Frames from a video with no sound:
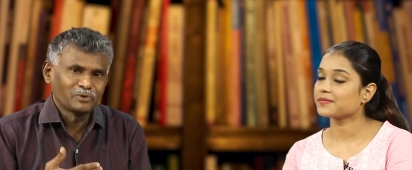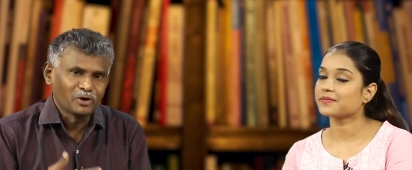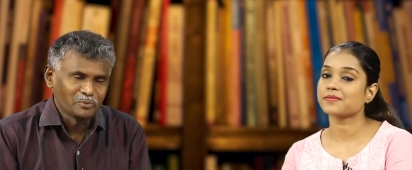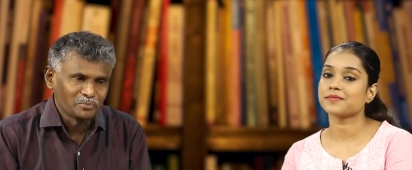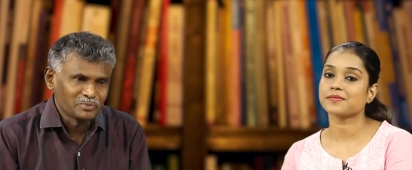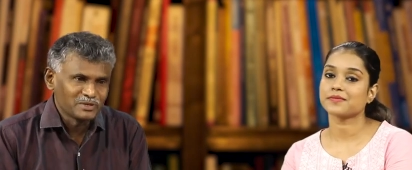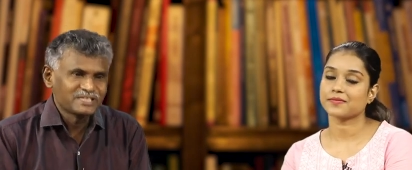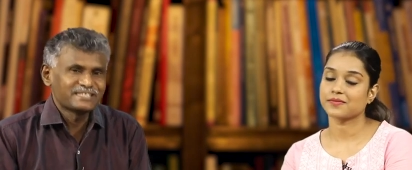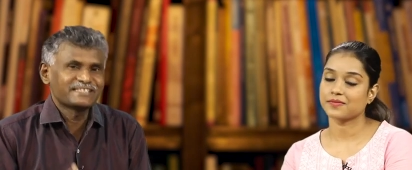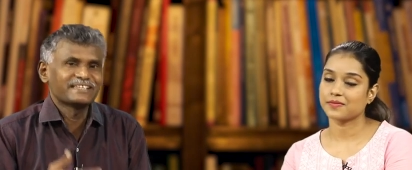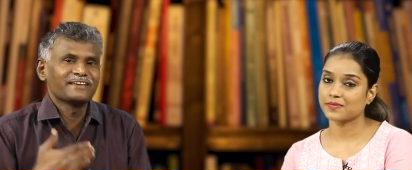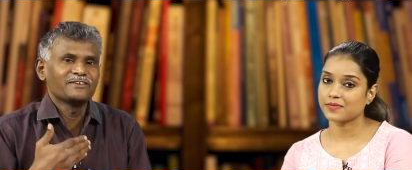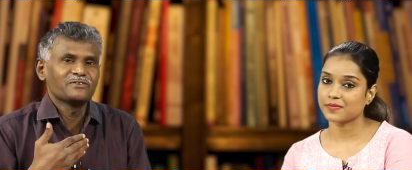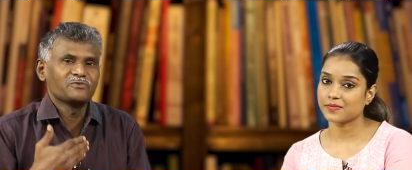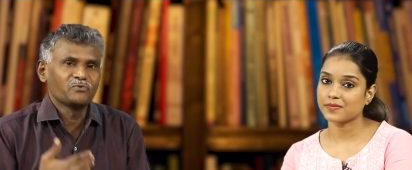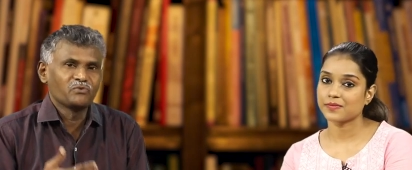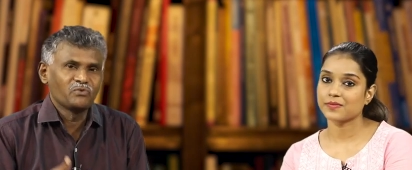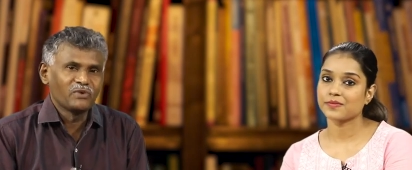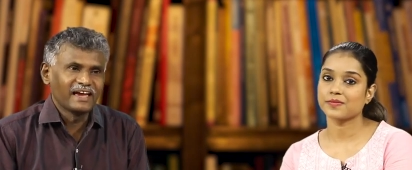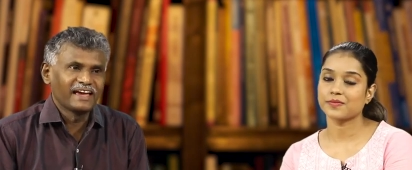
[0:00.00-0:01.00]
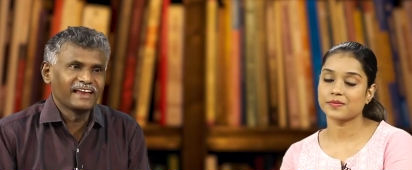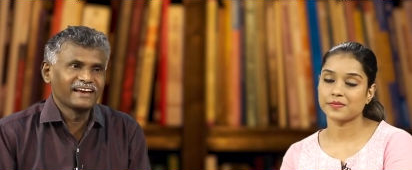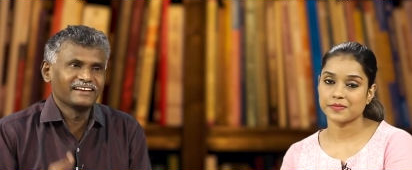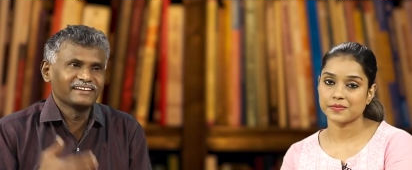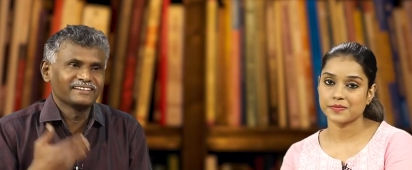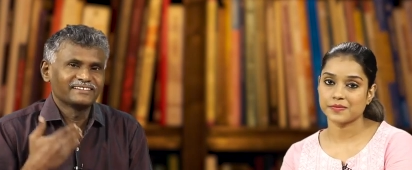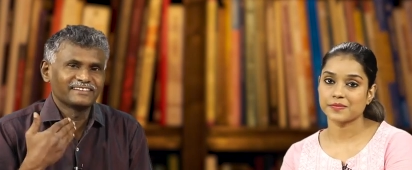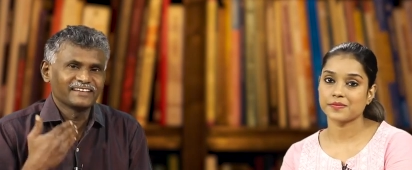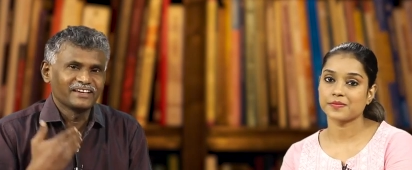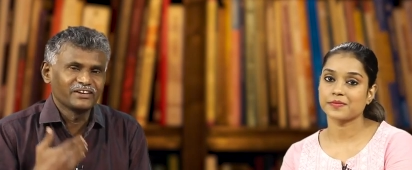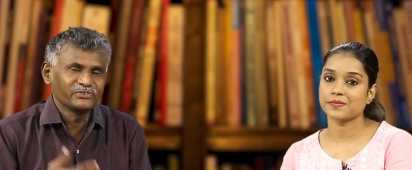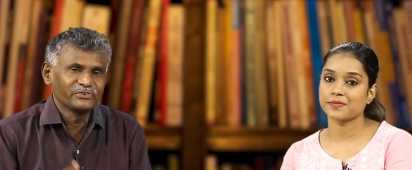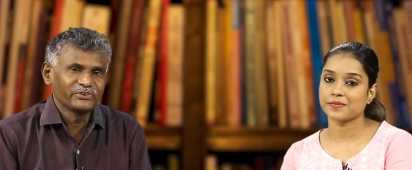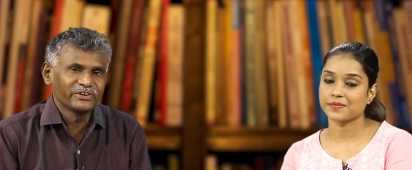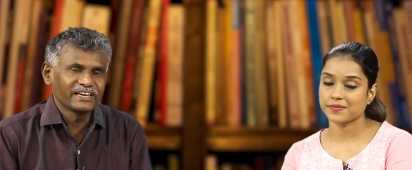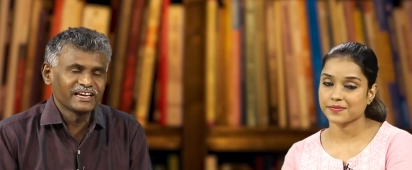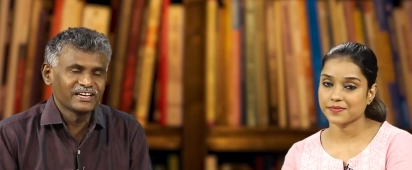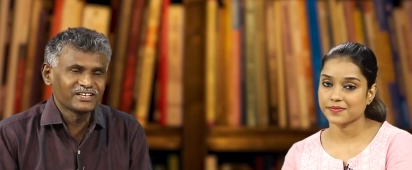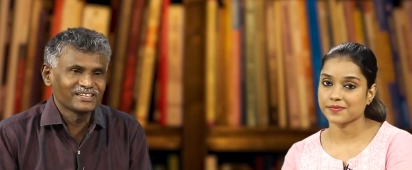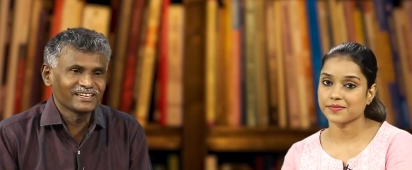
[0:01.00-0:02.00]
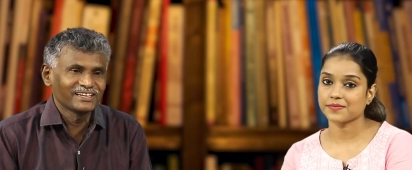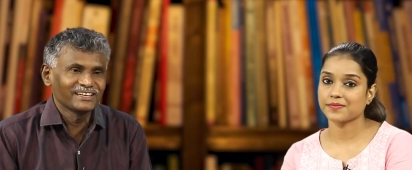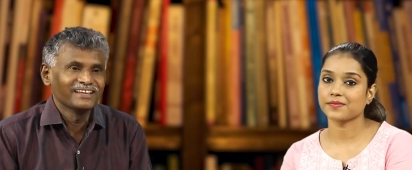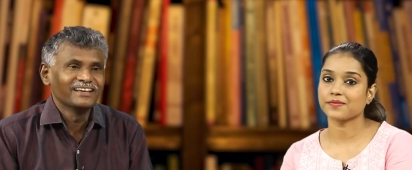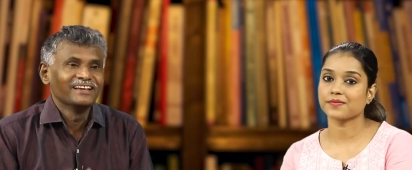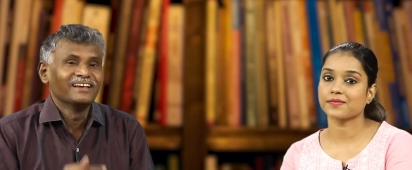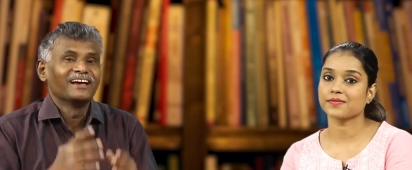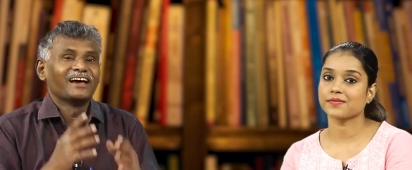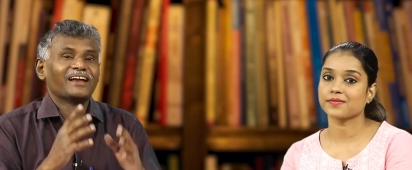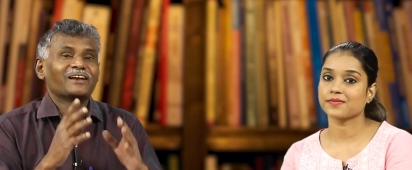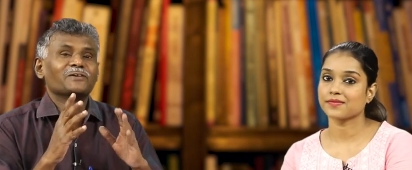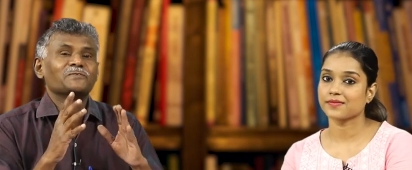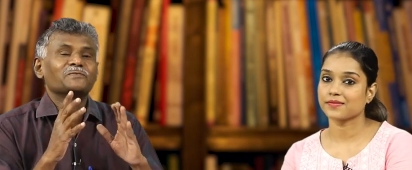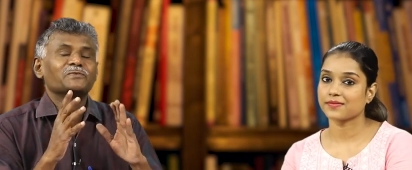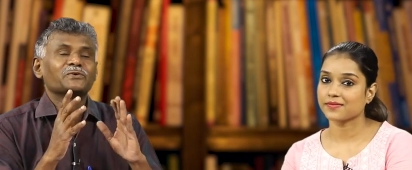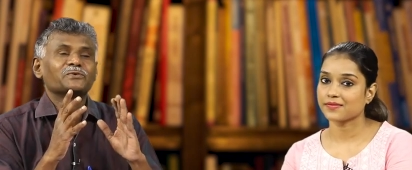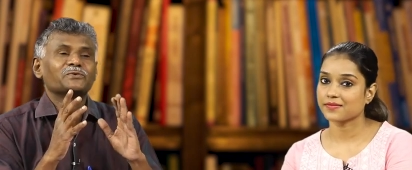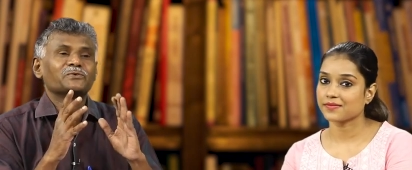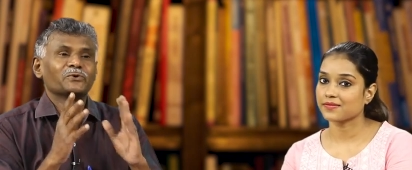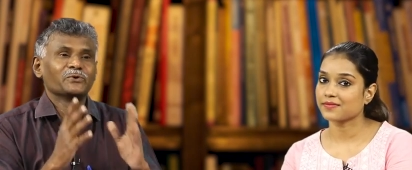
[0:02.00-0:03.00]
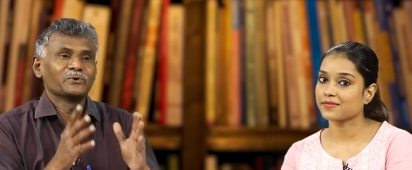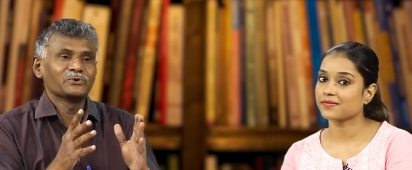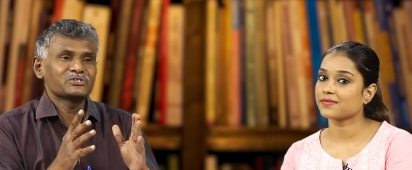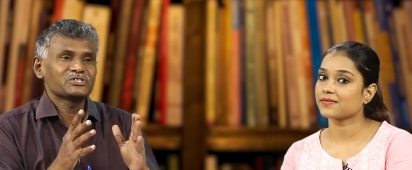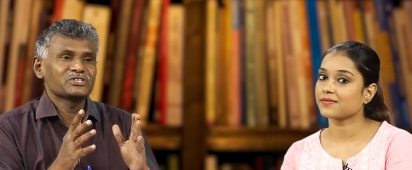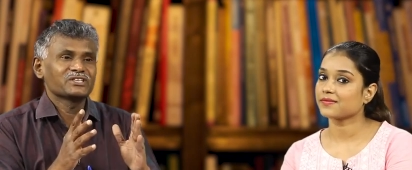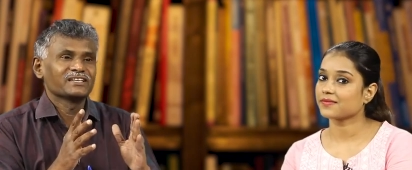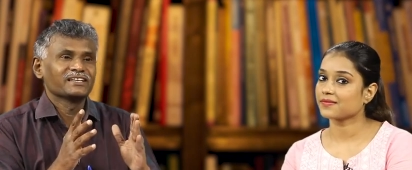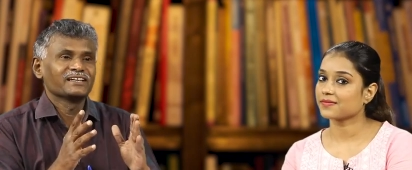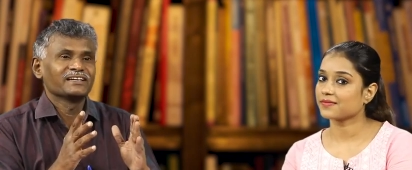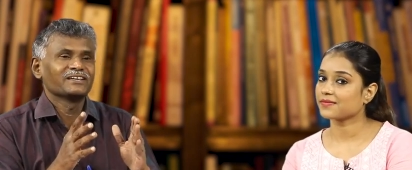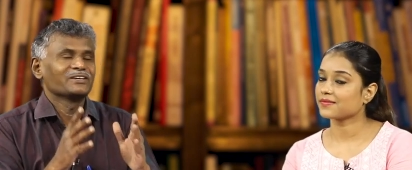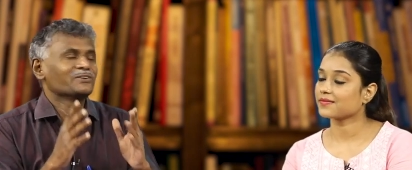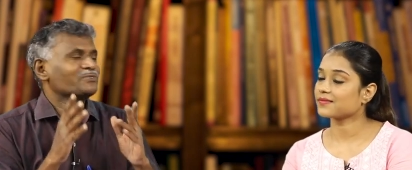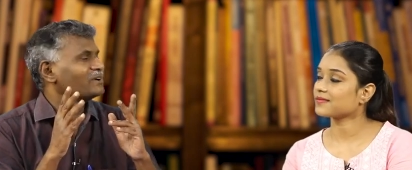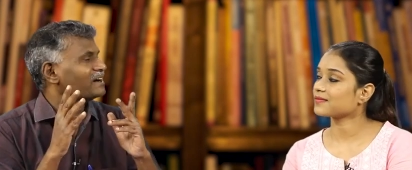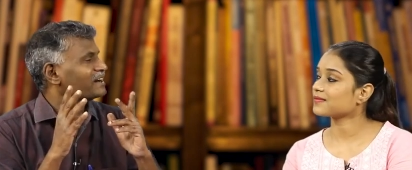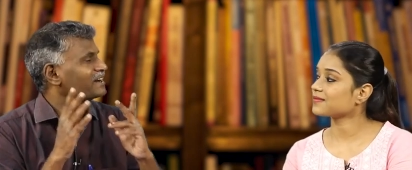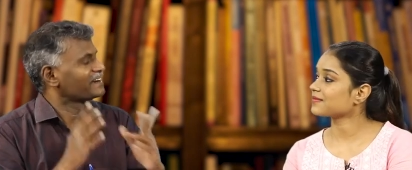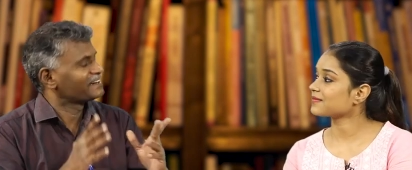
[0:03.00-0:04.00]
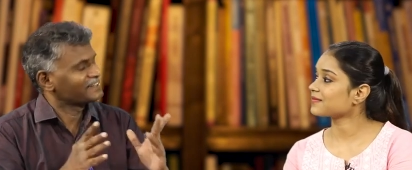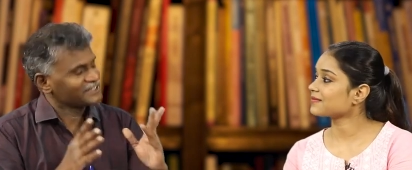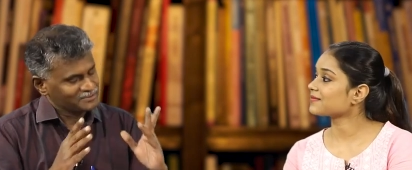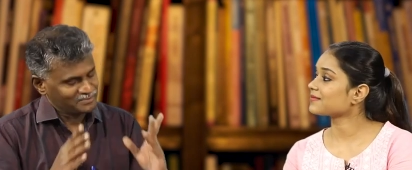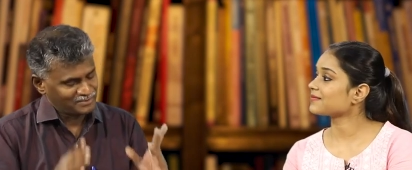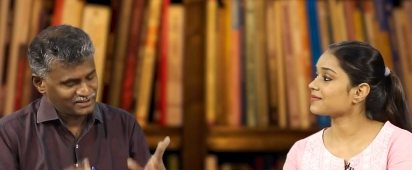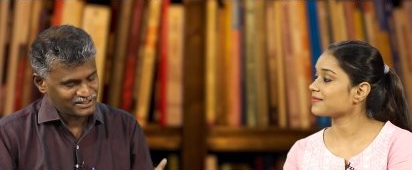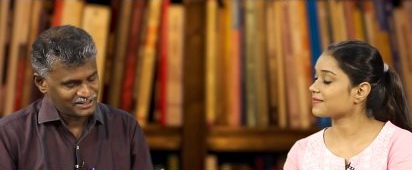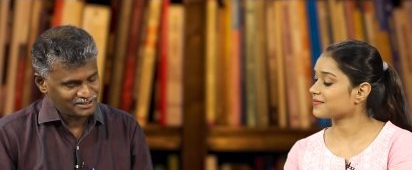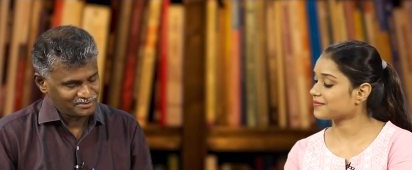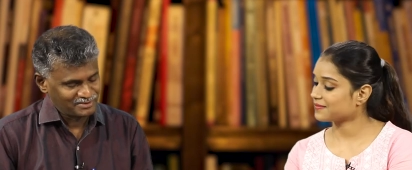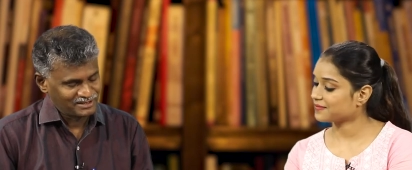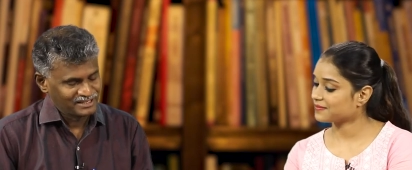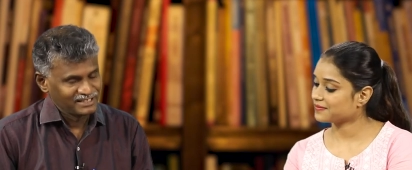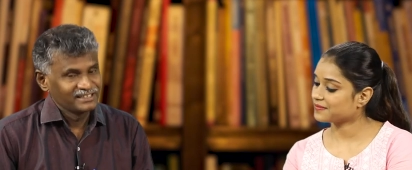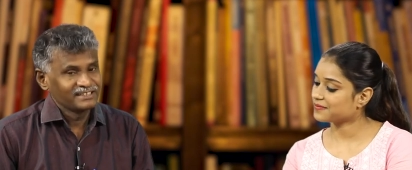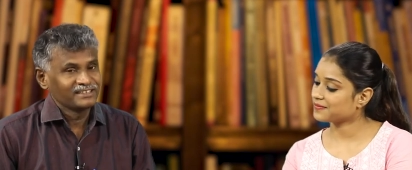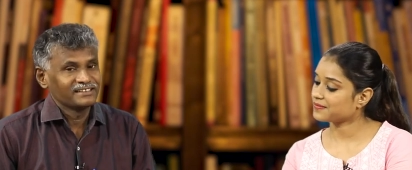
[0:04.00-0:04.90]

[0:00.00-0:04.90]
Speaker 1: property, wealth, education and if you do not you are irresponsible.